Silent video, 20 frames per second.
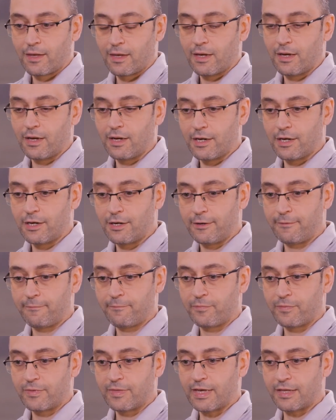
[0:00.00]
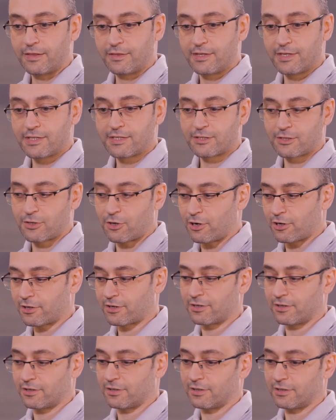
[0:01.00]
then this
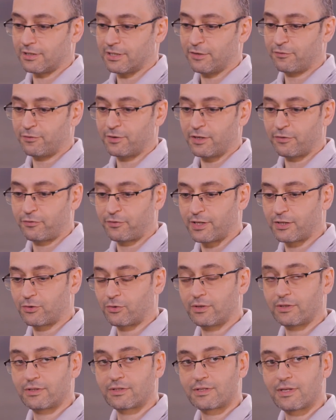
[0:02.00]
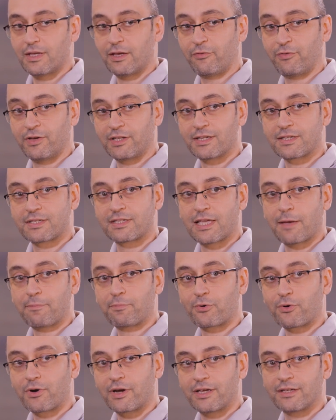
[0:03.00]
circle, even if it is
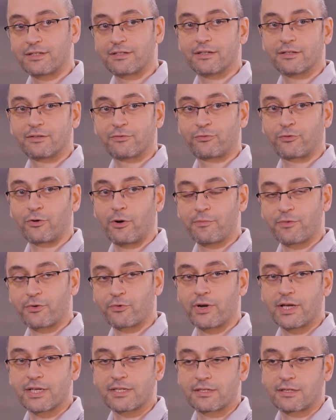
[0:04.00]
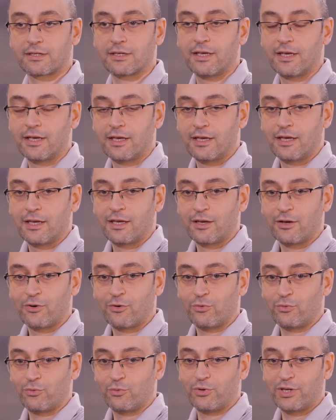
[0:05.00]
separated from the rest,
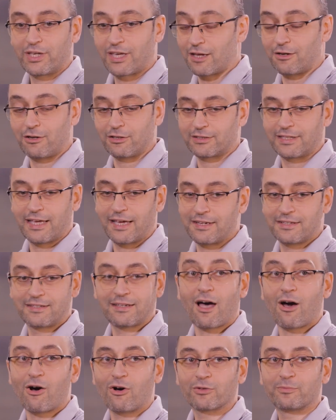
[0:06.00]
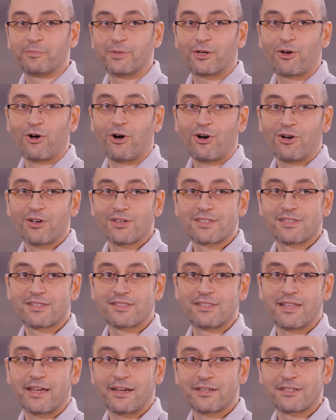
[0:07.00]
we cannot get it out because
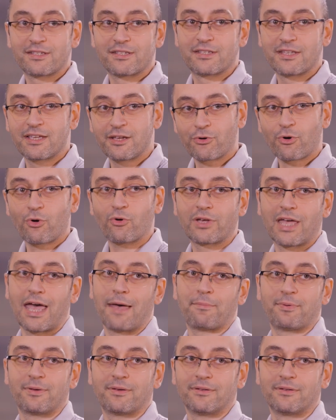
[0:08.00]
there's zero gap.